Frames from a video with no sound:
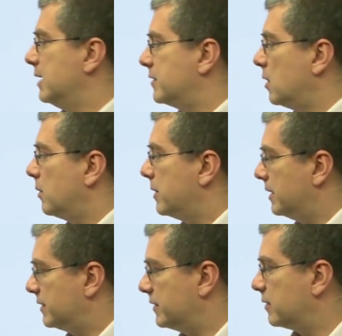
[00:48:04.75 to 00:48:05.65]
So
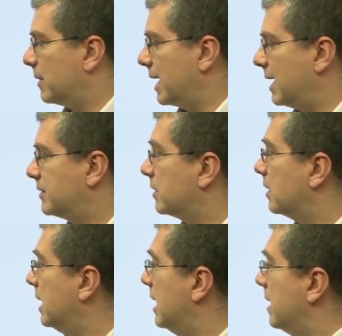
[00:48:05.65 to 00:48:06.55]
this is the right
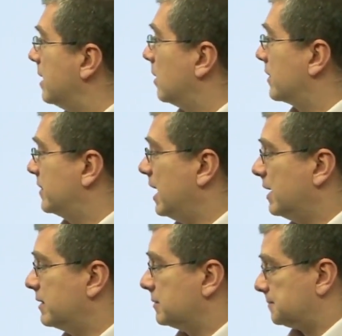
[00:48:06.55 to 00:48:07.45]
answer. They're
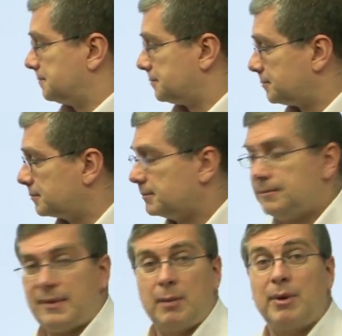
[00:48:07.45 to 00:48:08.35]
extinct,
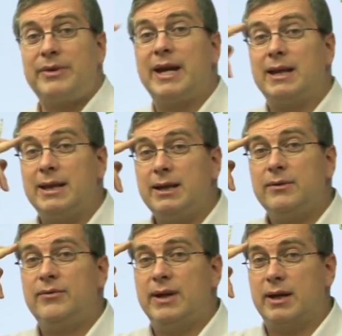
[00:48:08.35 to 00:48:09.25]
but they
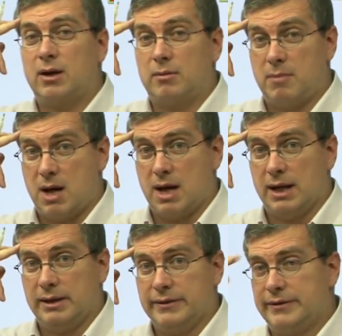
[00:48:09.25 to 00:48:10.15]
live in our
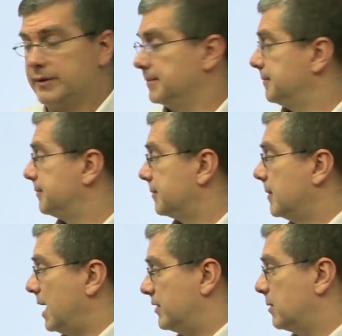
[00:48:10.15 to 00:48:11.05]
minds.
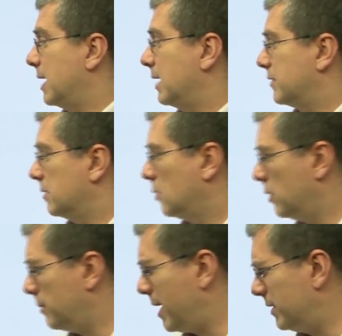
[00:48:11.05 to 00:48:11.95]
That's the right answer.
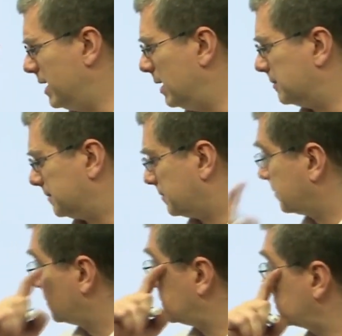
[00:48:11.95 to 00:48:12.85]
What about D?
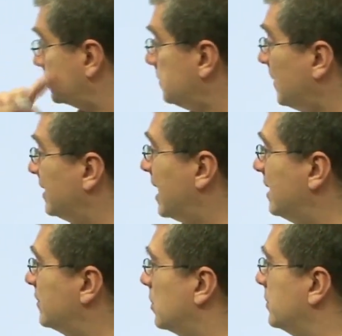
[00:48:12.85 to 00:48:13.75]

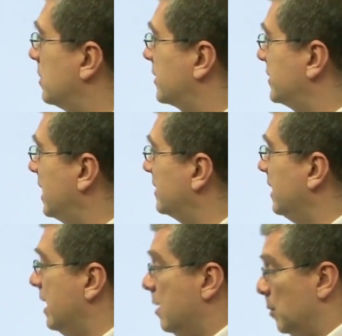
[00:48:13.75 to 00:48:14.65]
Dinosaurs are extinct,
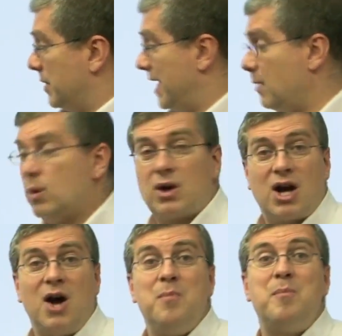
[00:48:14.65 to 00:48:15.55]
but they will
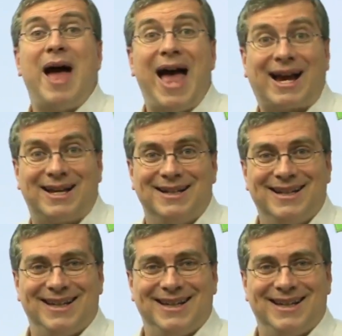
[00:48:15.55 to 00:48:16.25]
come back.